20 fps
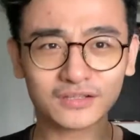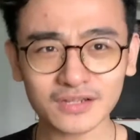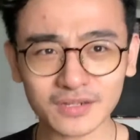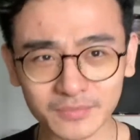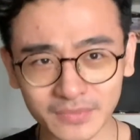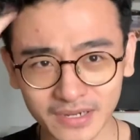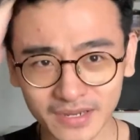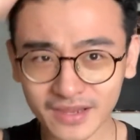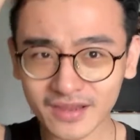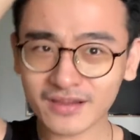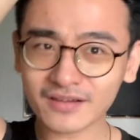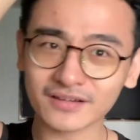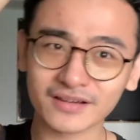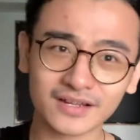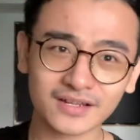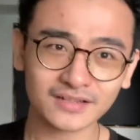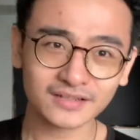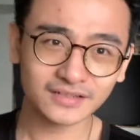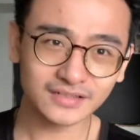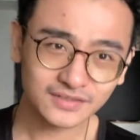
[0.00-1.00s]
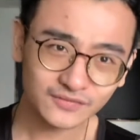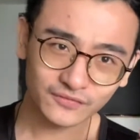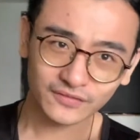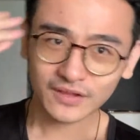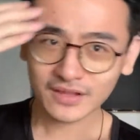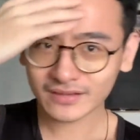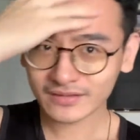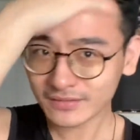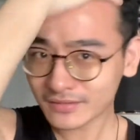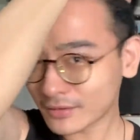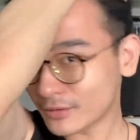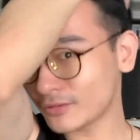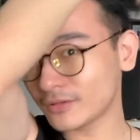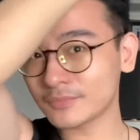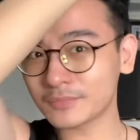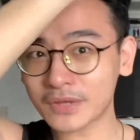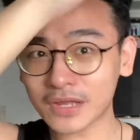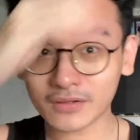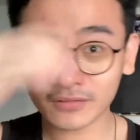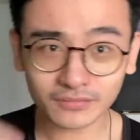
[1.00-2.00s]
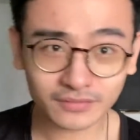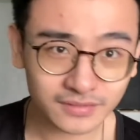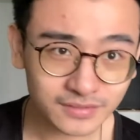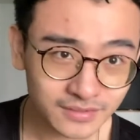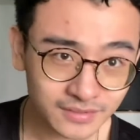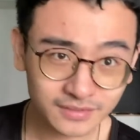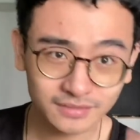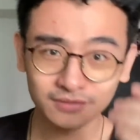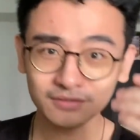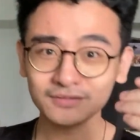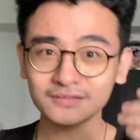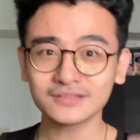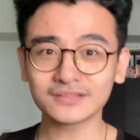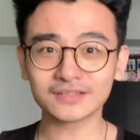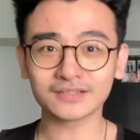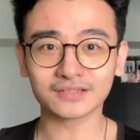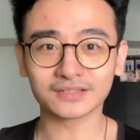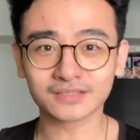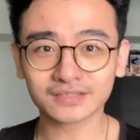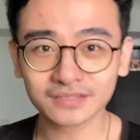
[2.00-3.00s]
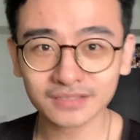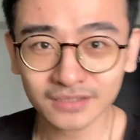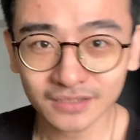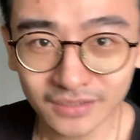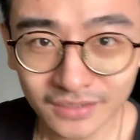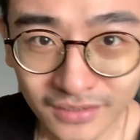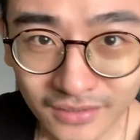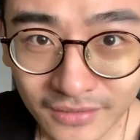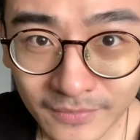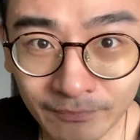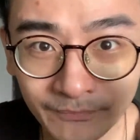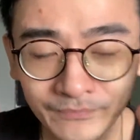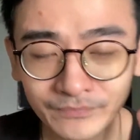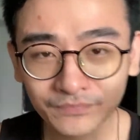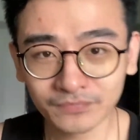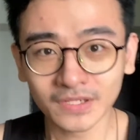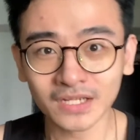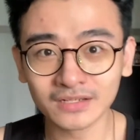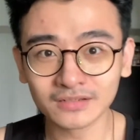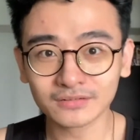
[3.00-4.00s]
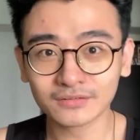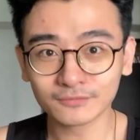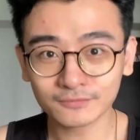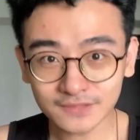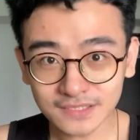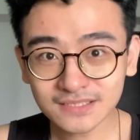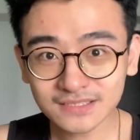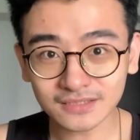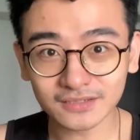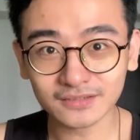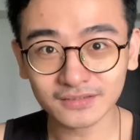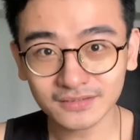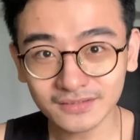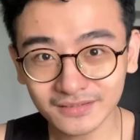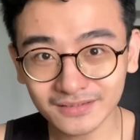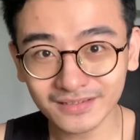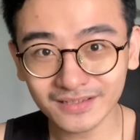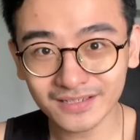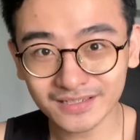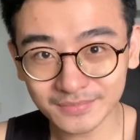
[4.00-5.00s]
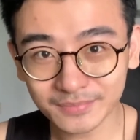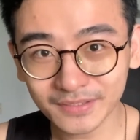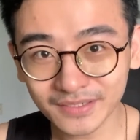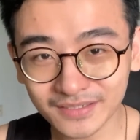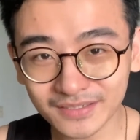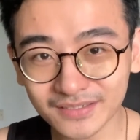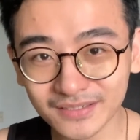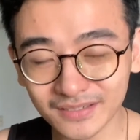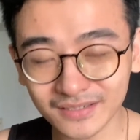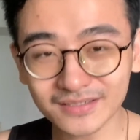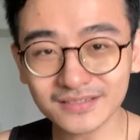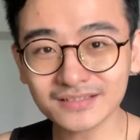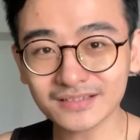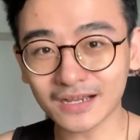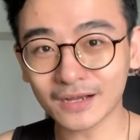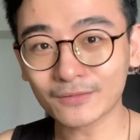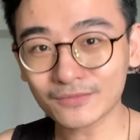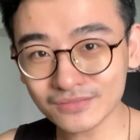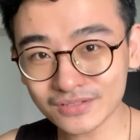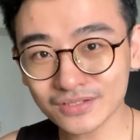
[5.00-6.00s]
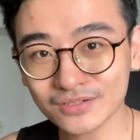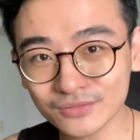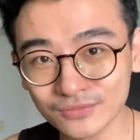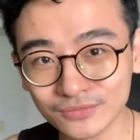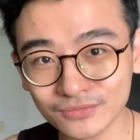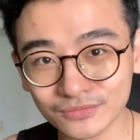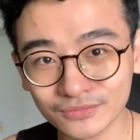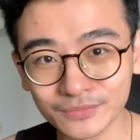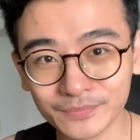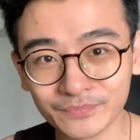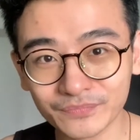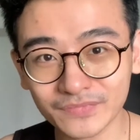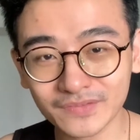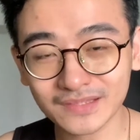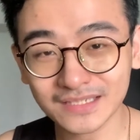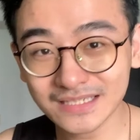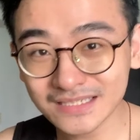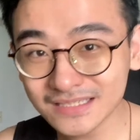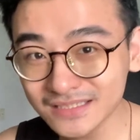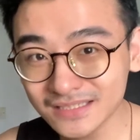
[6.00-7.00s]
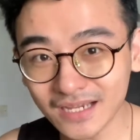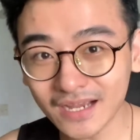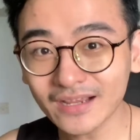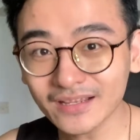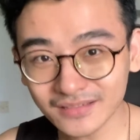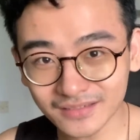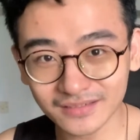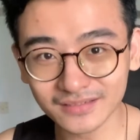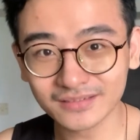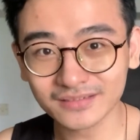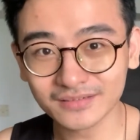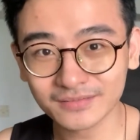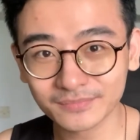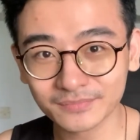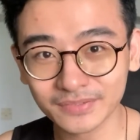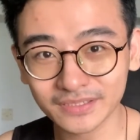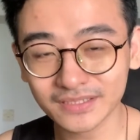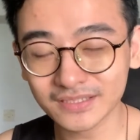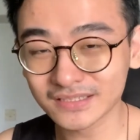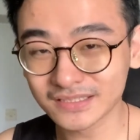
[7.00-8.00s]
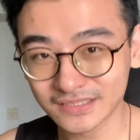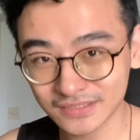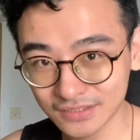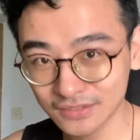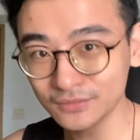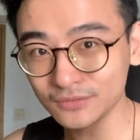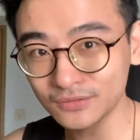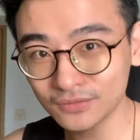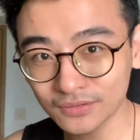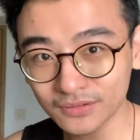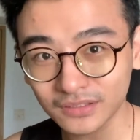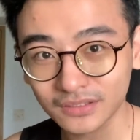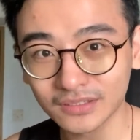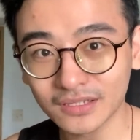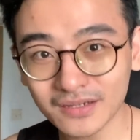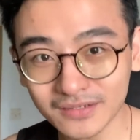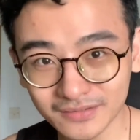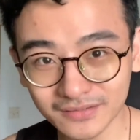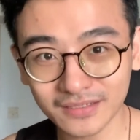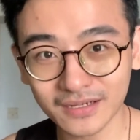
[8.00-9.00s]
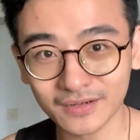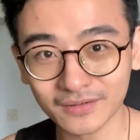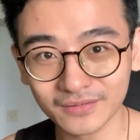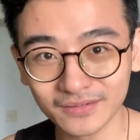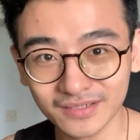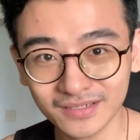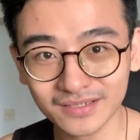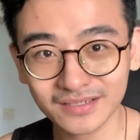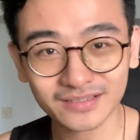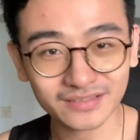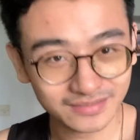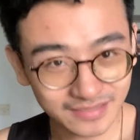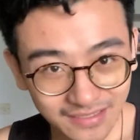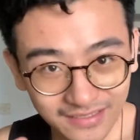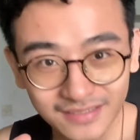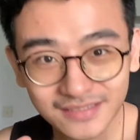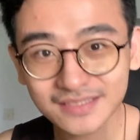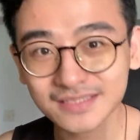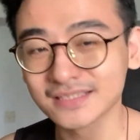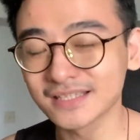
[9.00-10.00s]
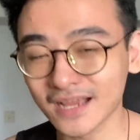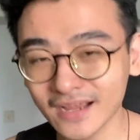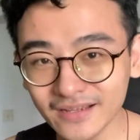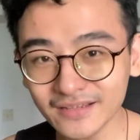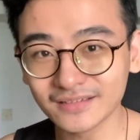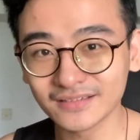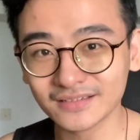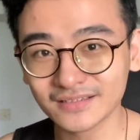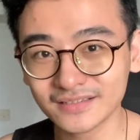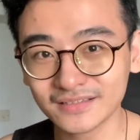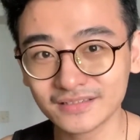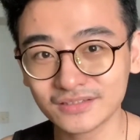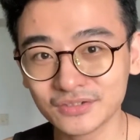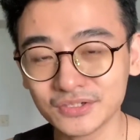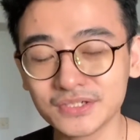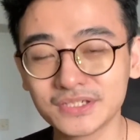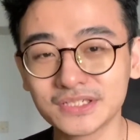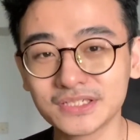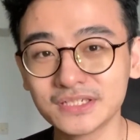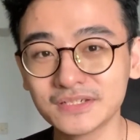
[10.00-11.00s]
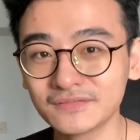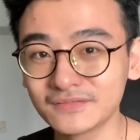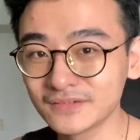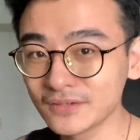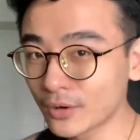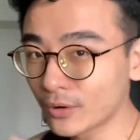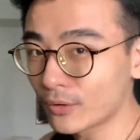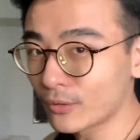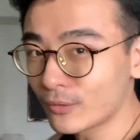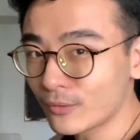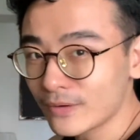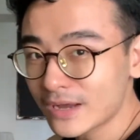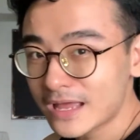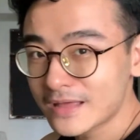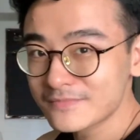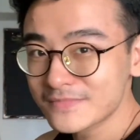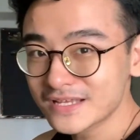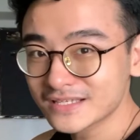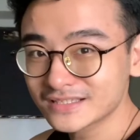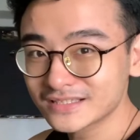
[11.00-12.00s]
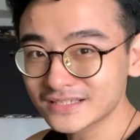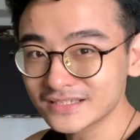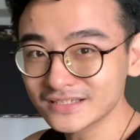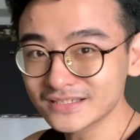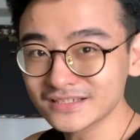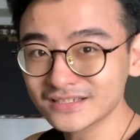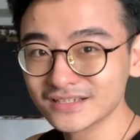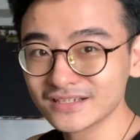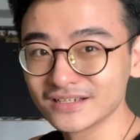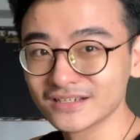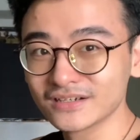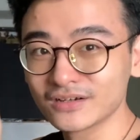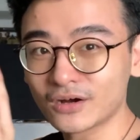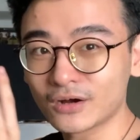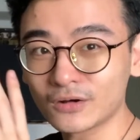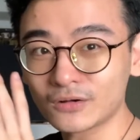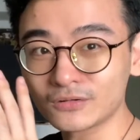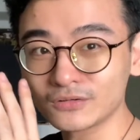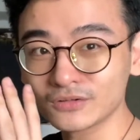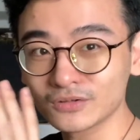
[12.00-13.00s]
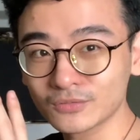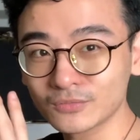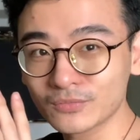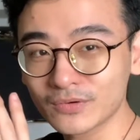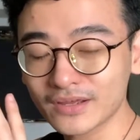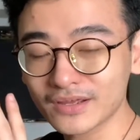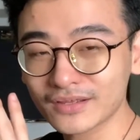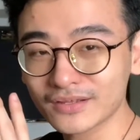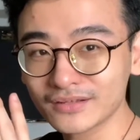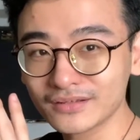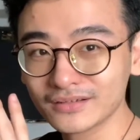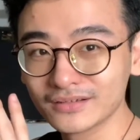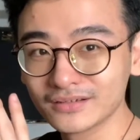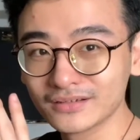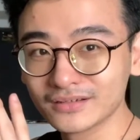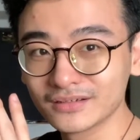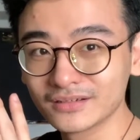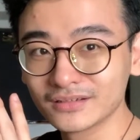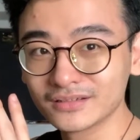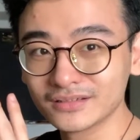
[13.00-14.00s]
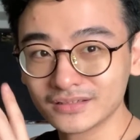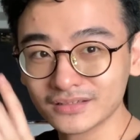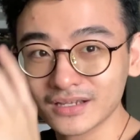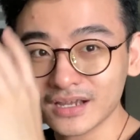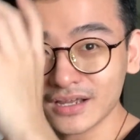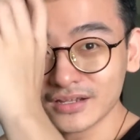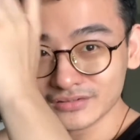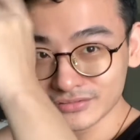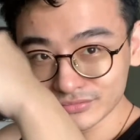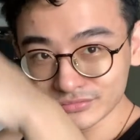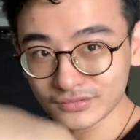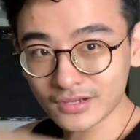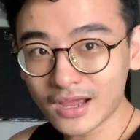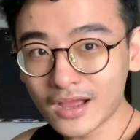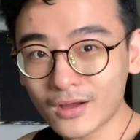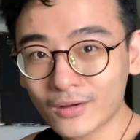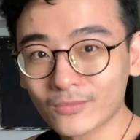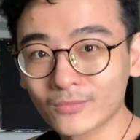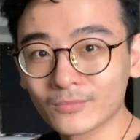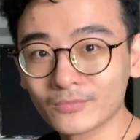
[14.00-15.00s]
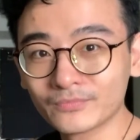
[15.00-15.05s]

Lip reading: Look at my hair, it's flying all about. Goodness. The reason is because our school decided, because due to a lockdown, they decided to shift the whole MST all the way to now.